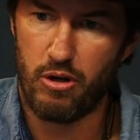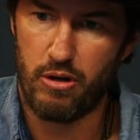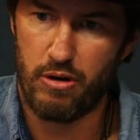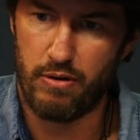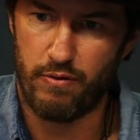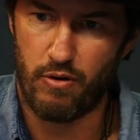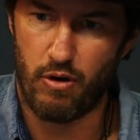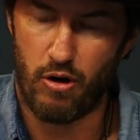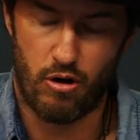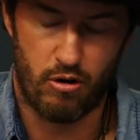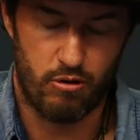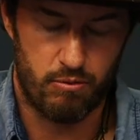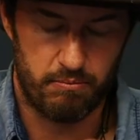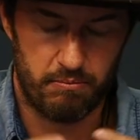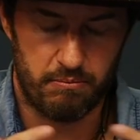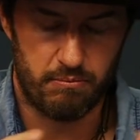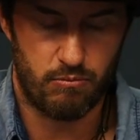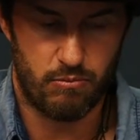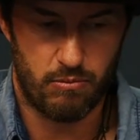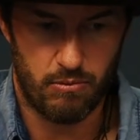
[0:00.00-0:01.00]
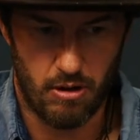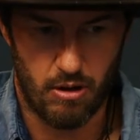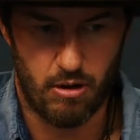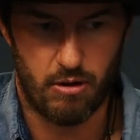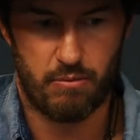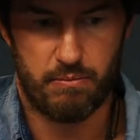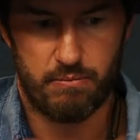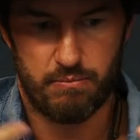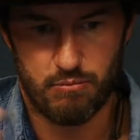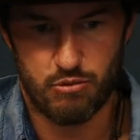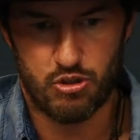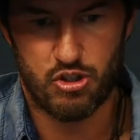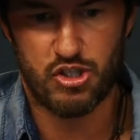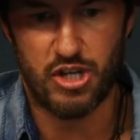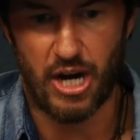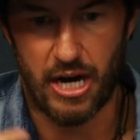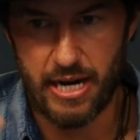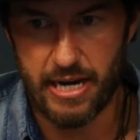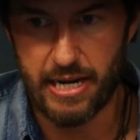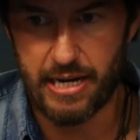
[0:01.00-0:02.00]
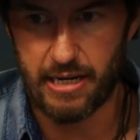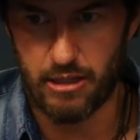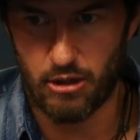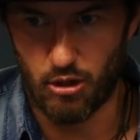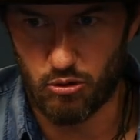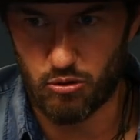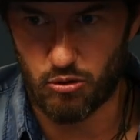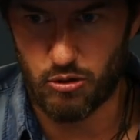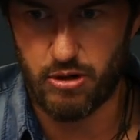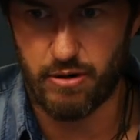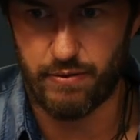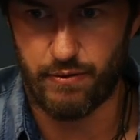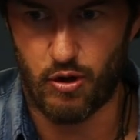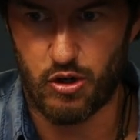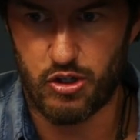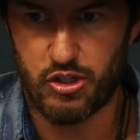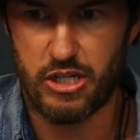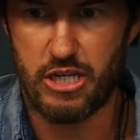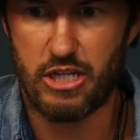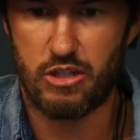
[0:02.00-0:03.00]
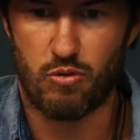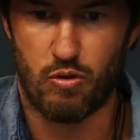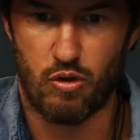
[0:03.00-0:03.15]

universities,